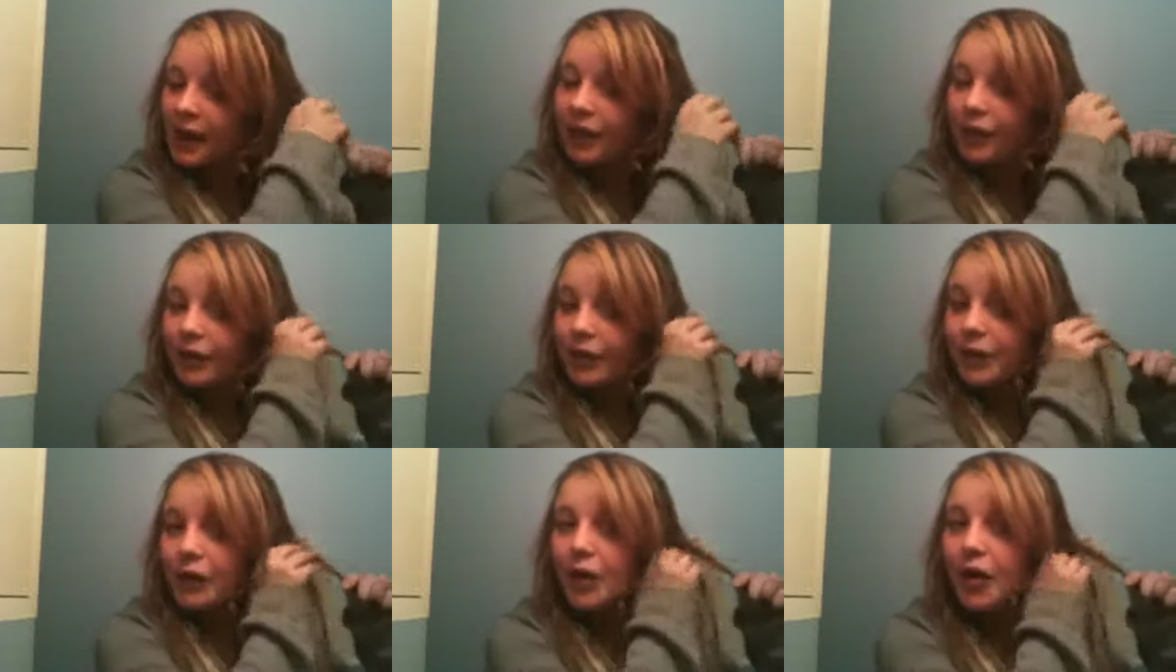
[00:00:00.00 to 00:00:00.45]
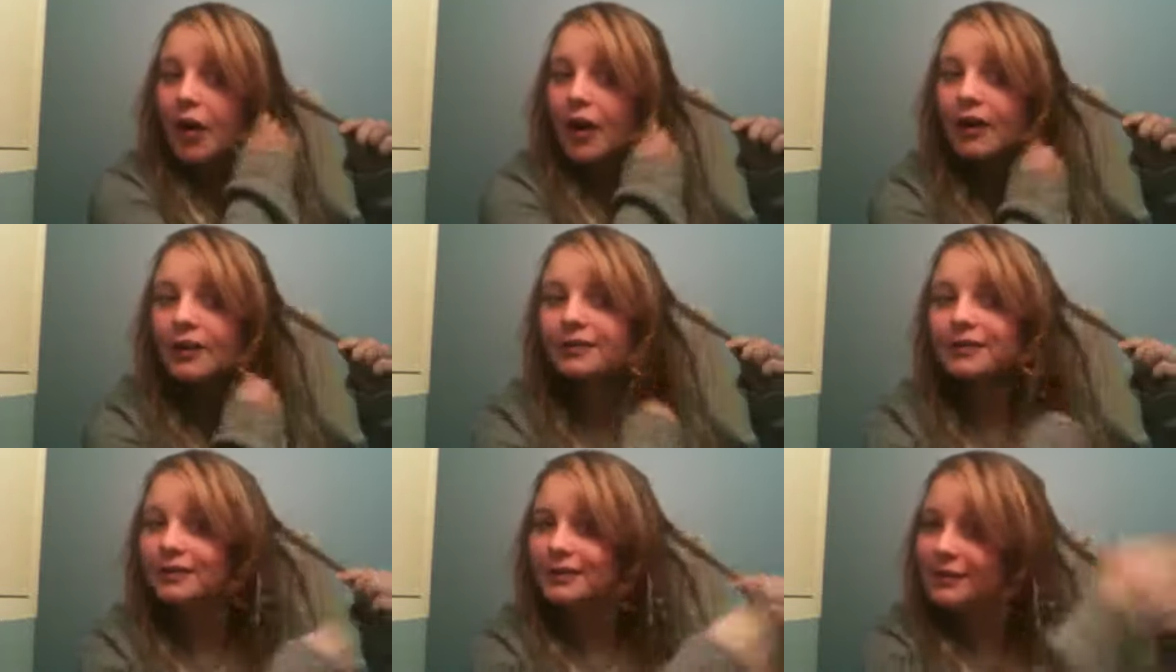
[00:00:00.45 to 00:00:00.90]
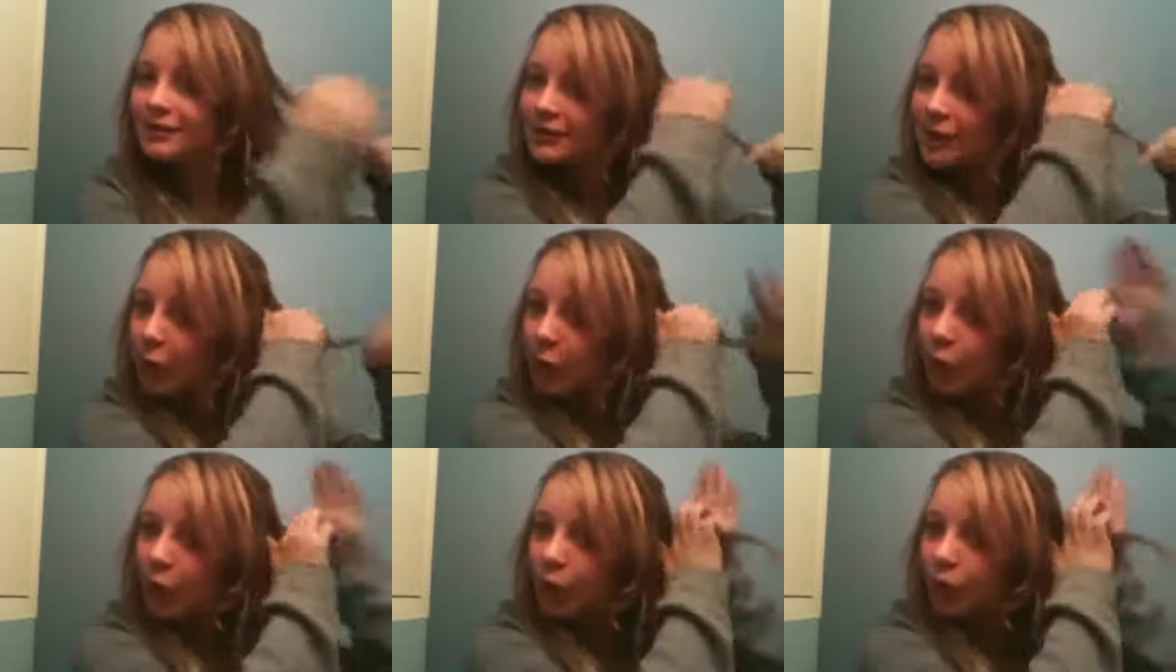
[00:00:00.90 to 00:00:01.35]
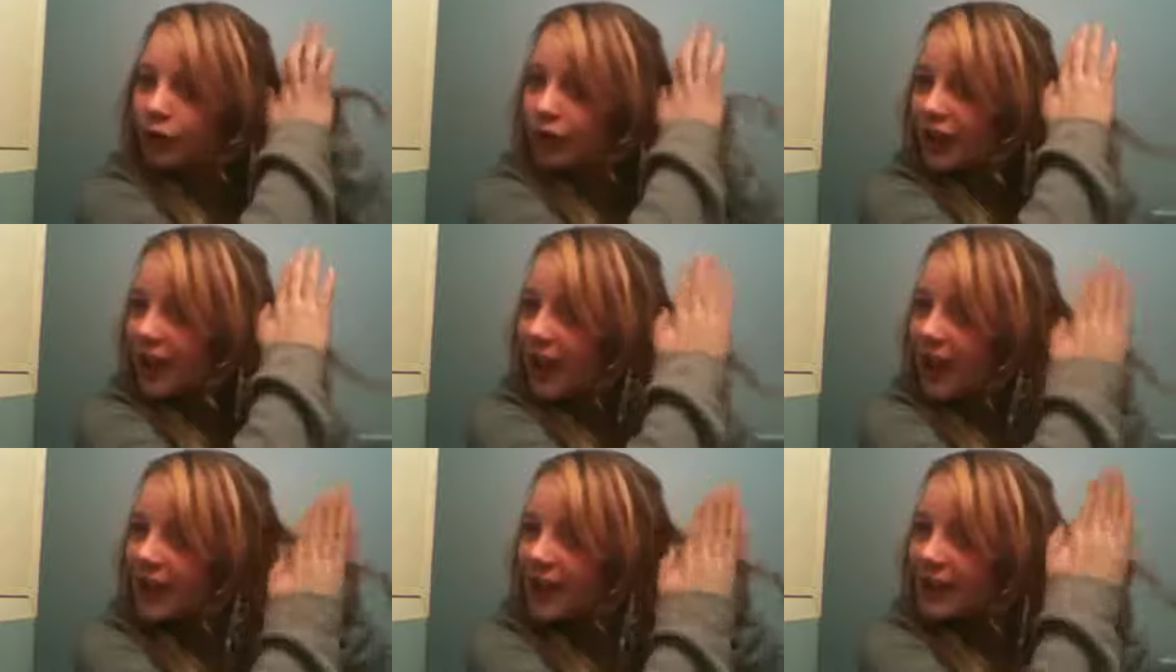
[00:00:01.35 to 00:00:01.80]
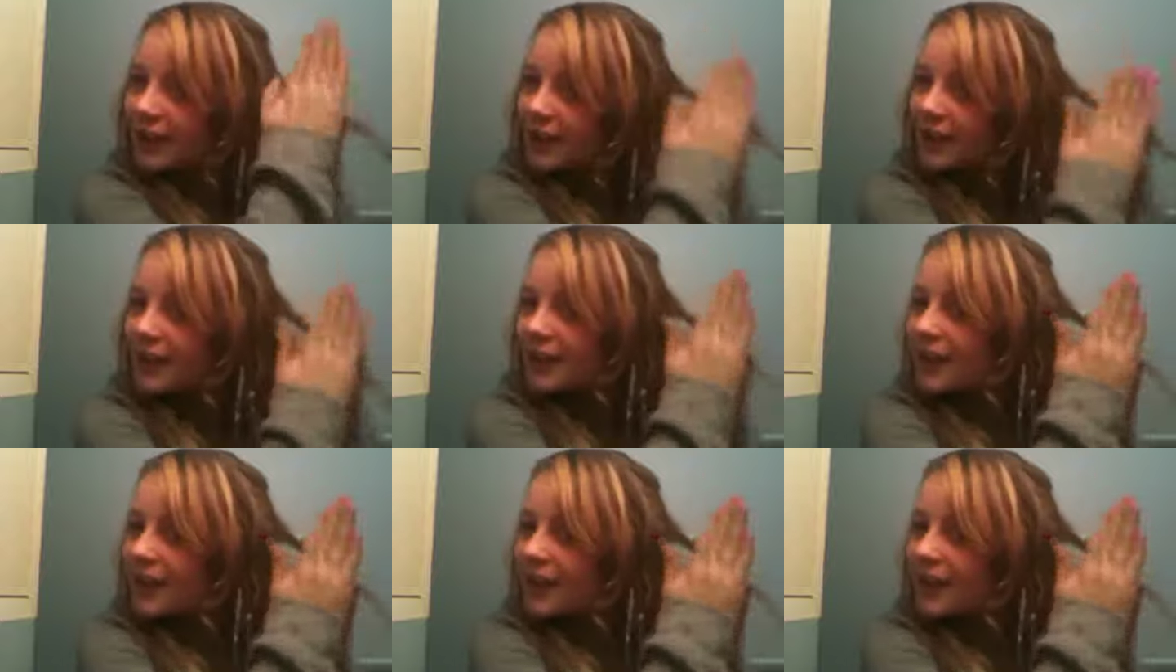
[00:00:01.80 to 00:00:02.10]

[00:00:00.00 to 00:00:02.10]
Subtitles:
they're not old yet.